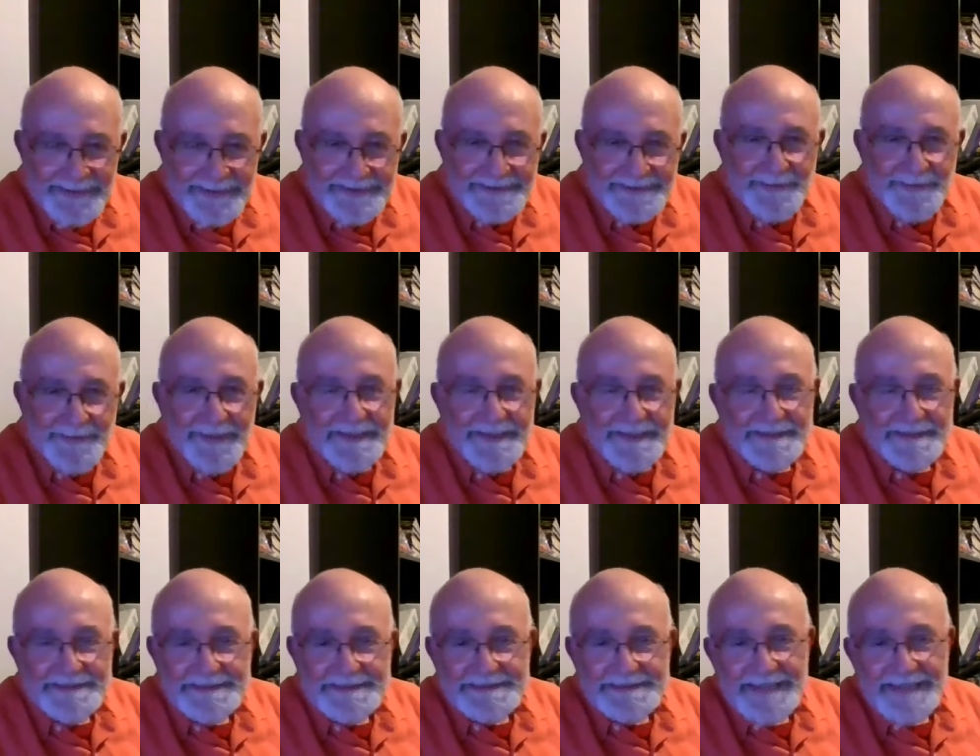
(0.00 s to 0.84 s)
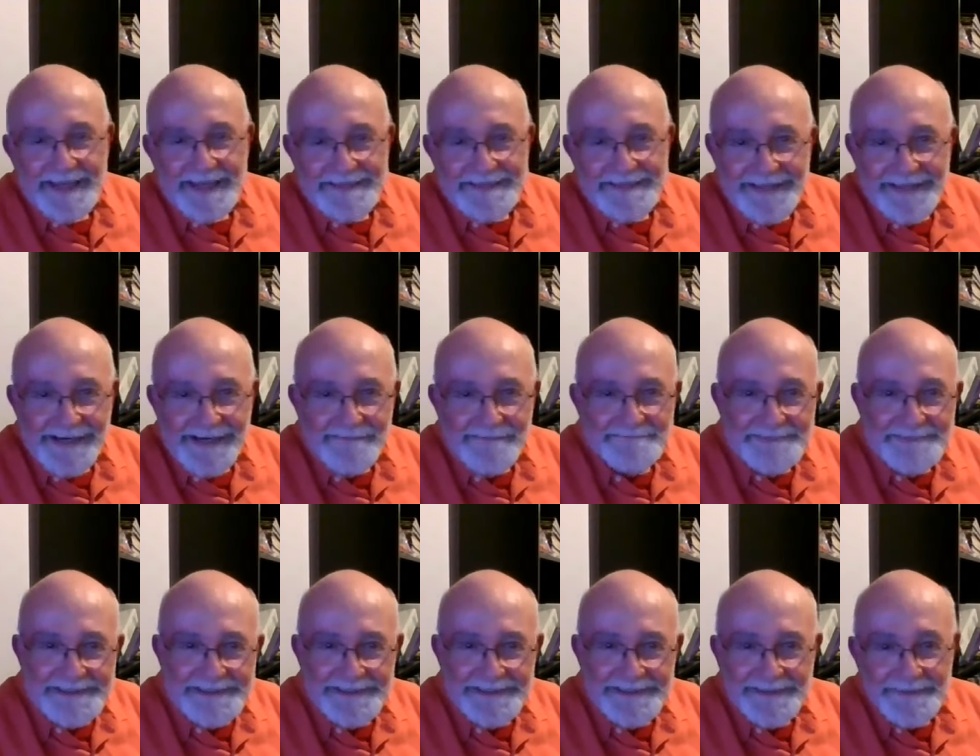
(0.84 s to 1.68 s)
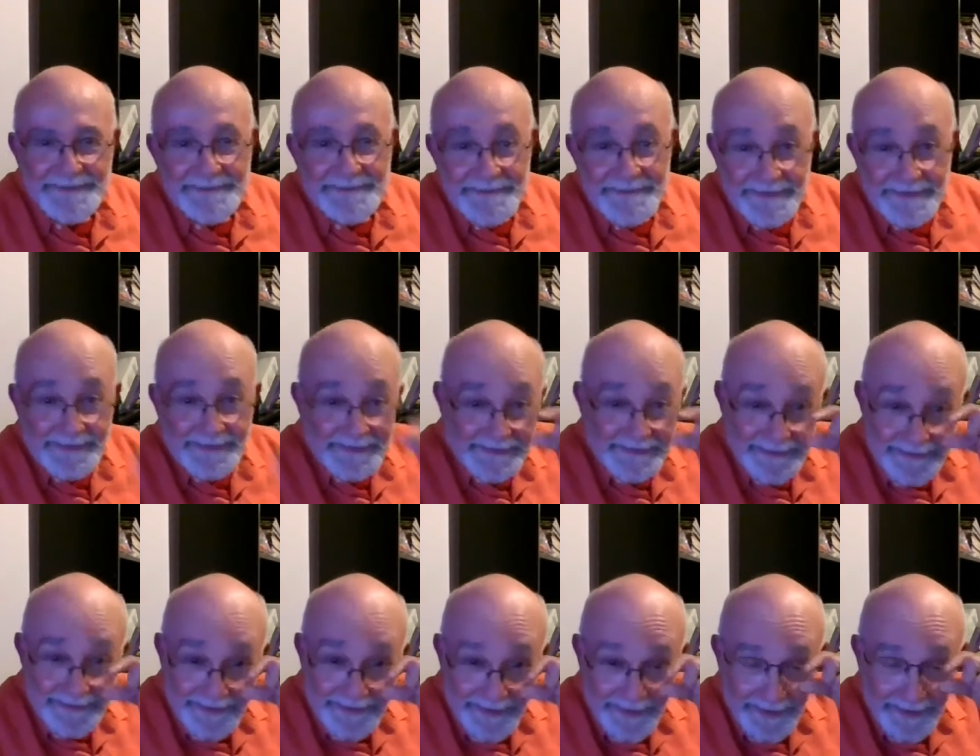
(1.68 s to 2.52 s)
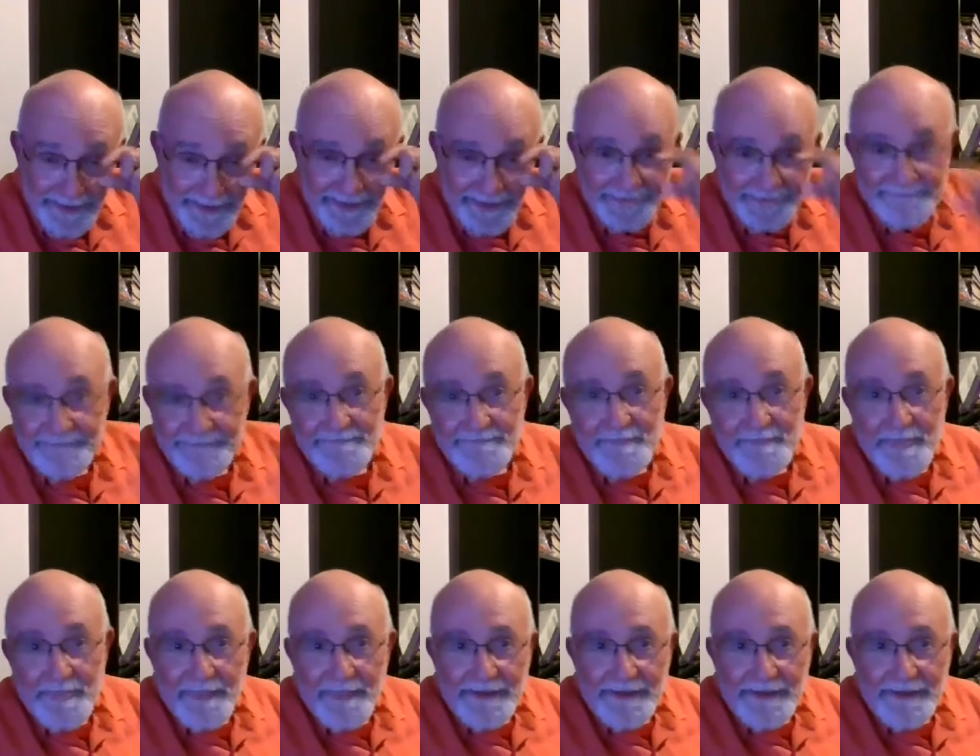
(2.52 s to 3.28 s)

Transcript: he's going to stand up to the